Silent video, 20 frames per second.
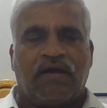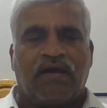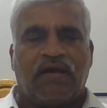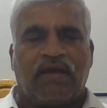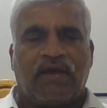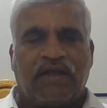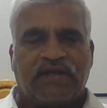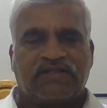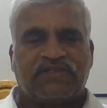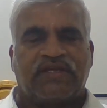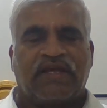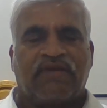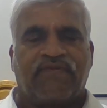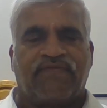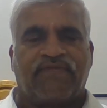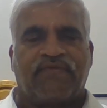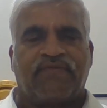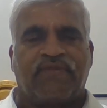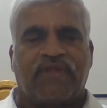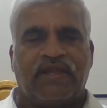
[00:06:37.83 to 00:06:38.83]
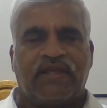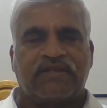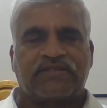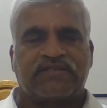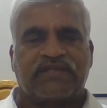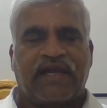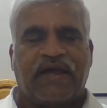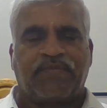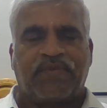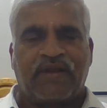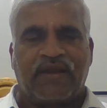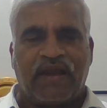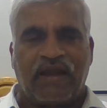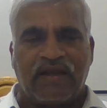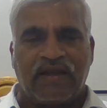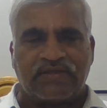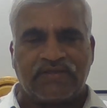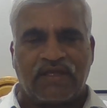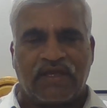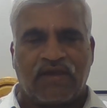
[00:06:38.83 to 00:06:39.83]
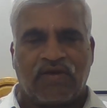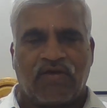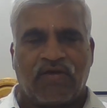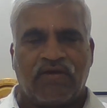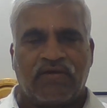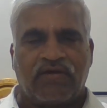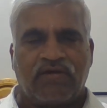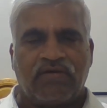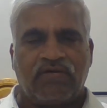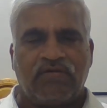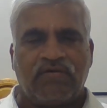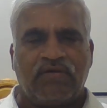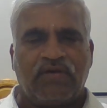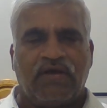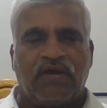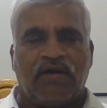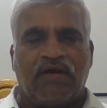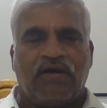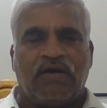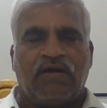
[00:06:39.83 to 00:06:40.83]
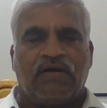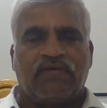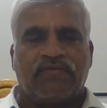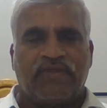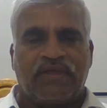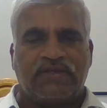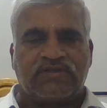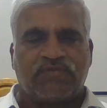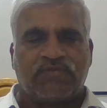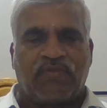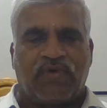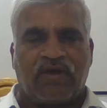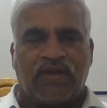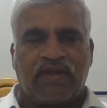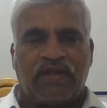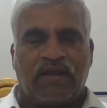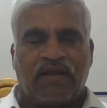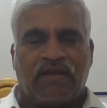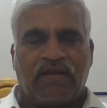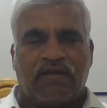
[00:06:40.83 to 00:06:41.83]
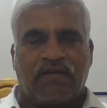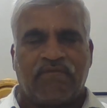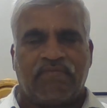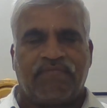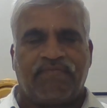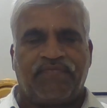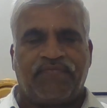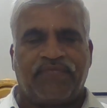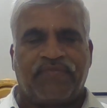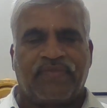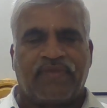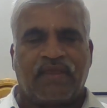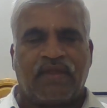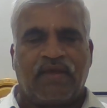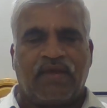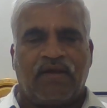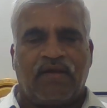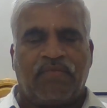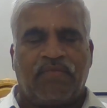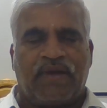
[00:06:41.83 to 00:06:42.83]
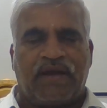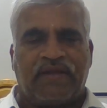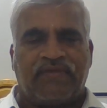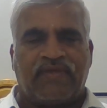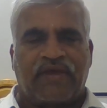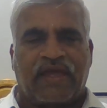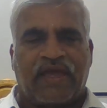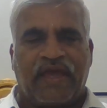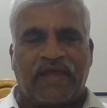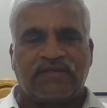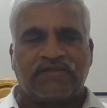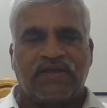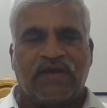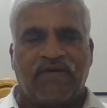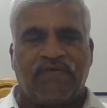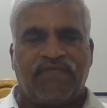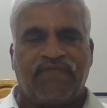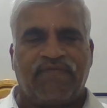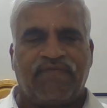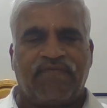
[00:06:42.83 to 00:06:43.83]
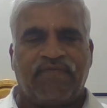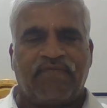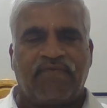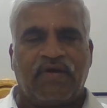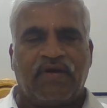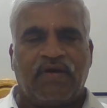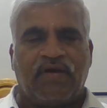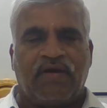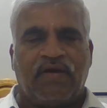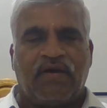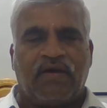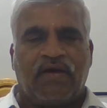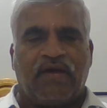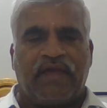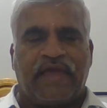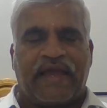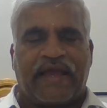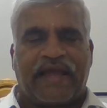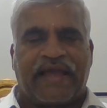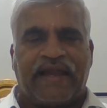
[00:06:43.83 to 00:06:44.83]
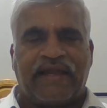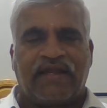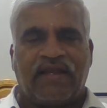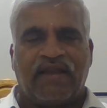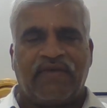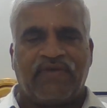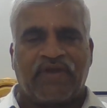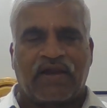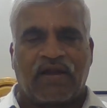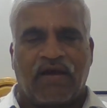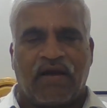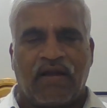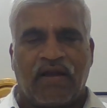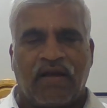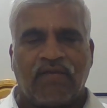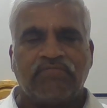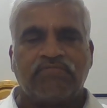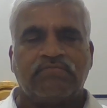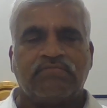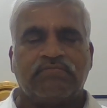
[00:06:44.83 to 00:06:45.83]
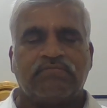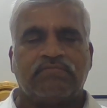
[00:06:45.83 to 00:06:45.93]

itself, that is capital L is equal to the small l. But in the case of a cantilever column,